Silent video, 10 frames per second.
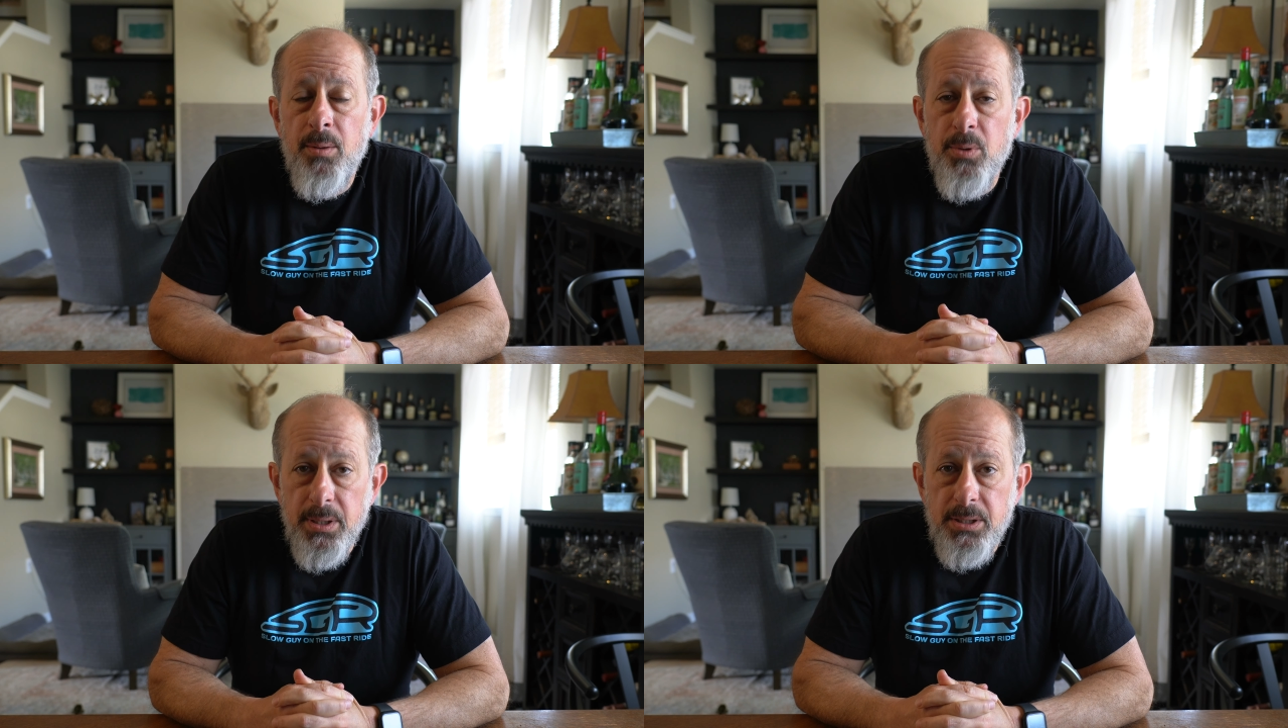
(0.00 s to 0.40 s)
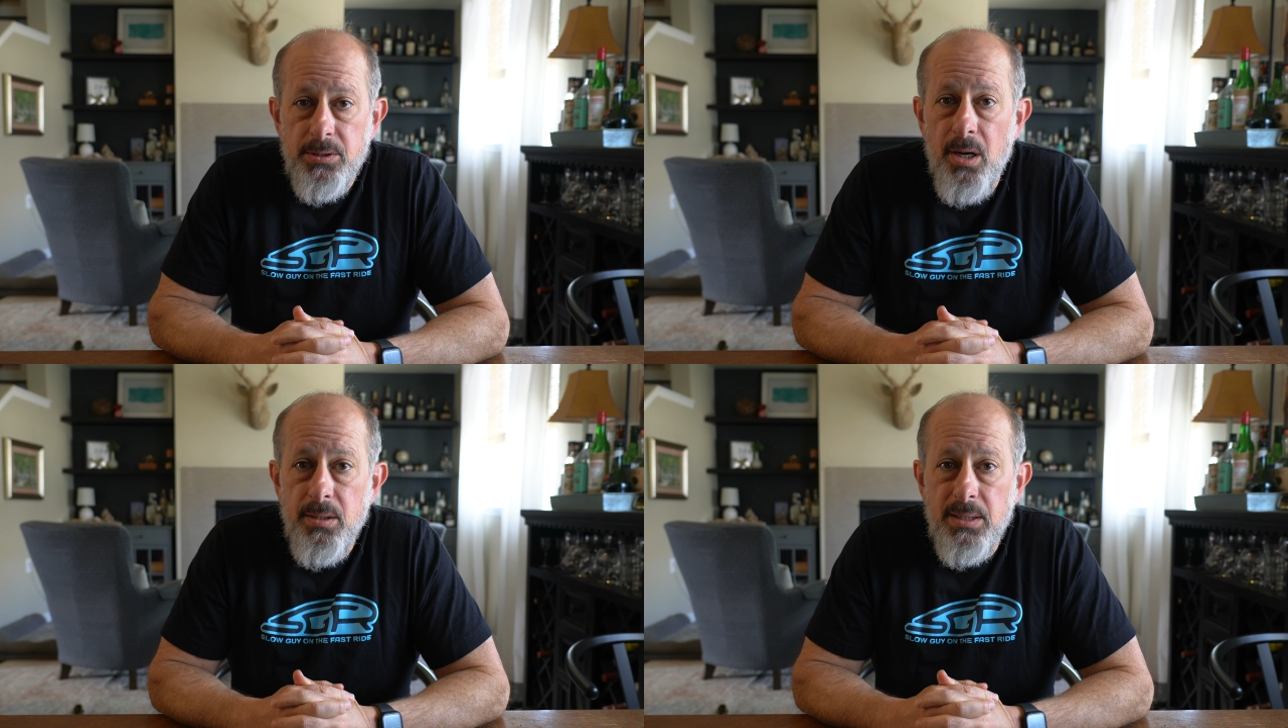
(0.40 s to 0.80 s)
really
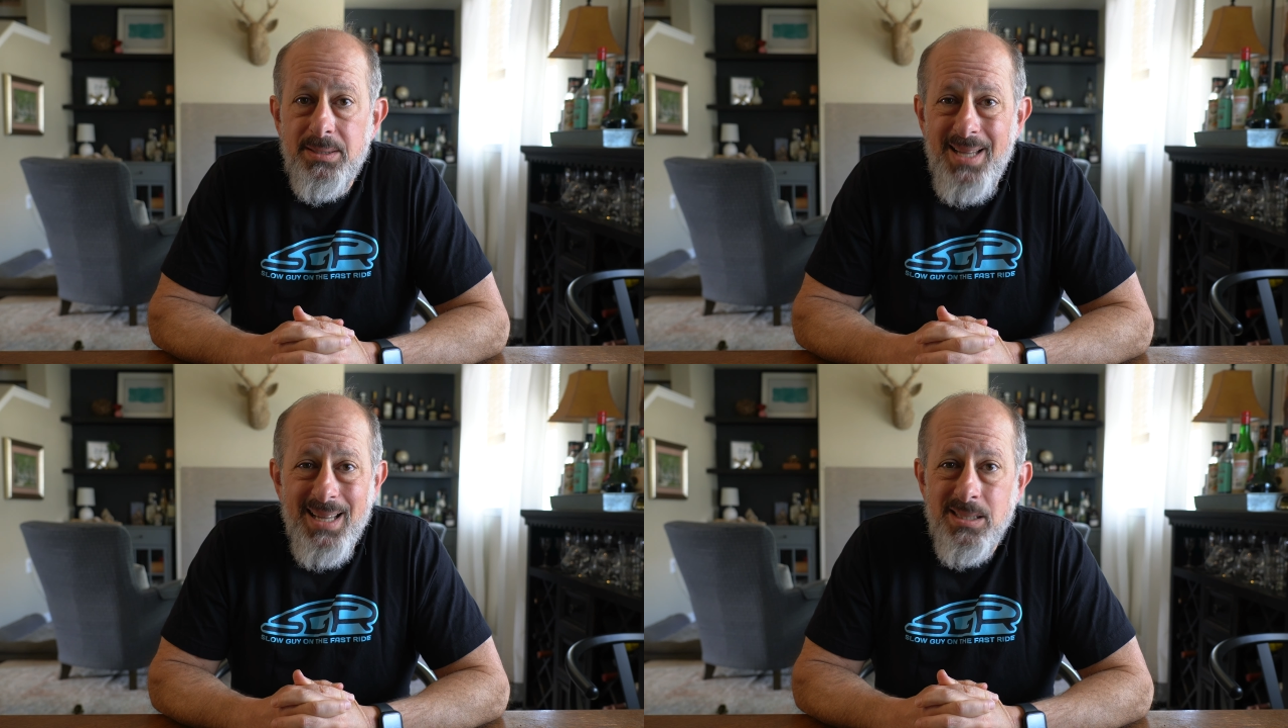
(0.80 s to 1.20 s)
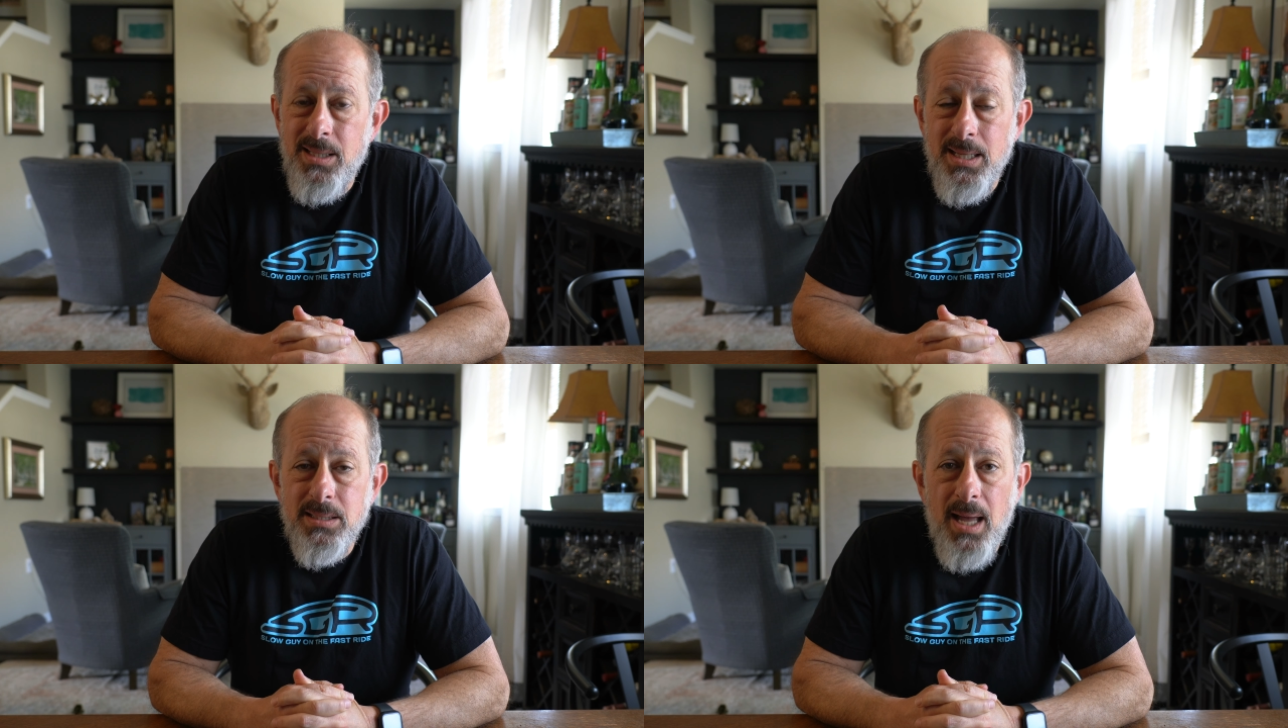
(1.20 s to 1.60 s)
starting to test
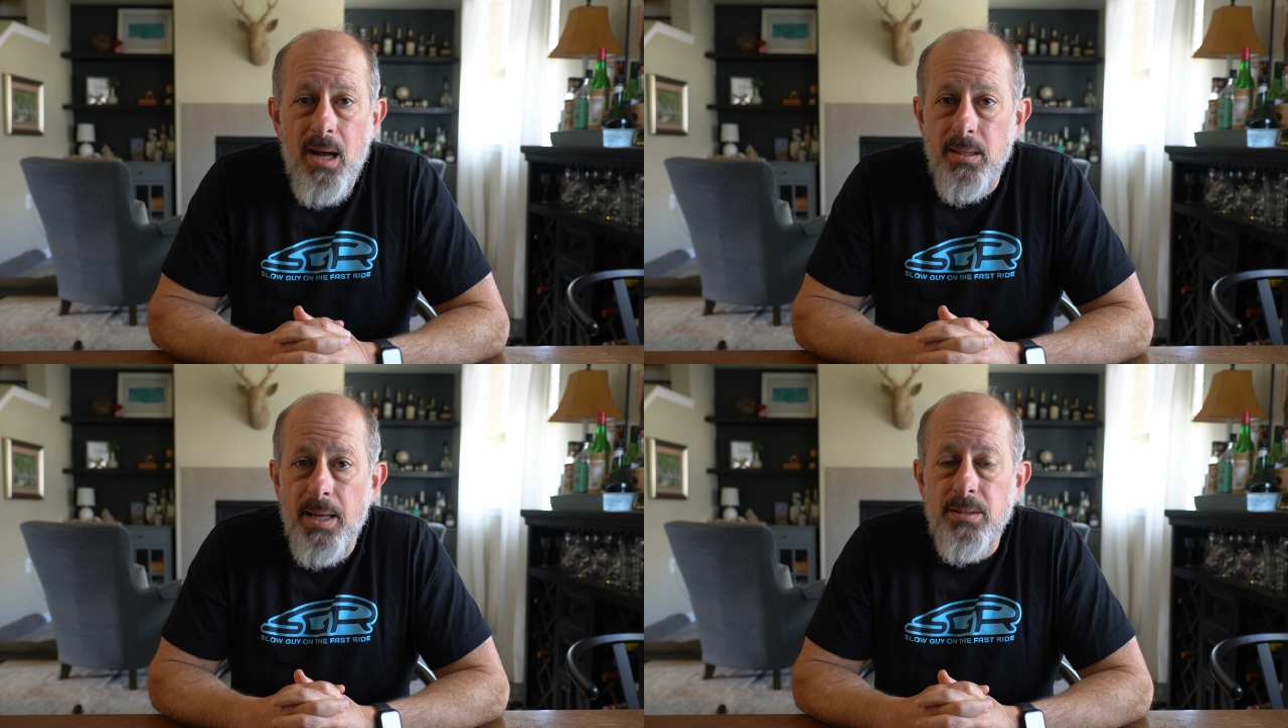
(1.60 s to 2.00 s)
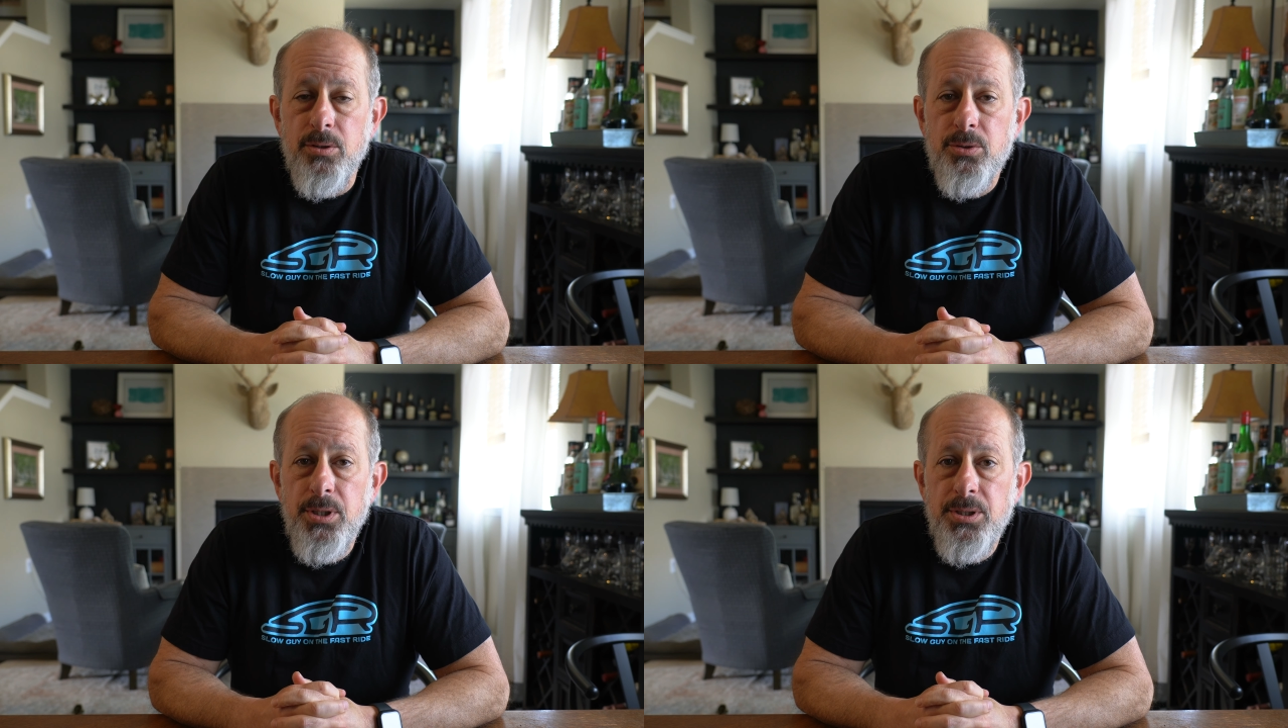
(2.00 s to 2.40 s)
things out like
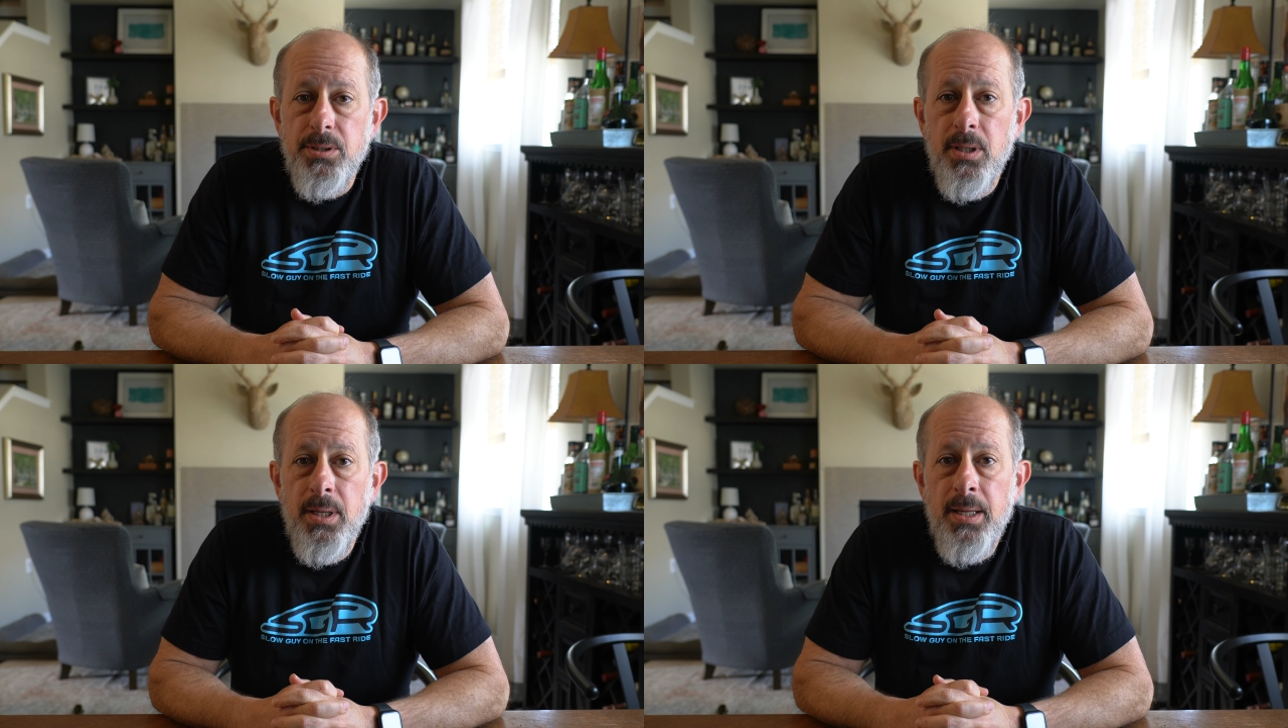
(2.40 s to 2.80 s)
nutrition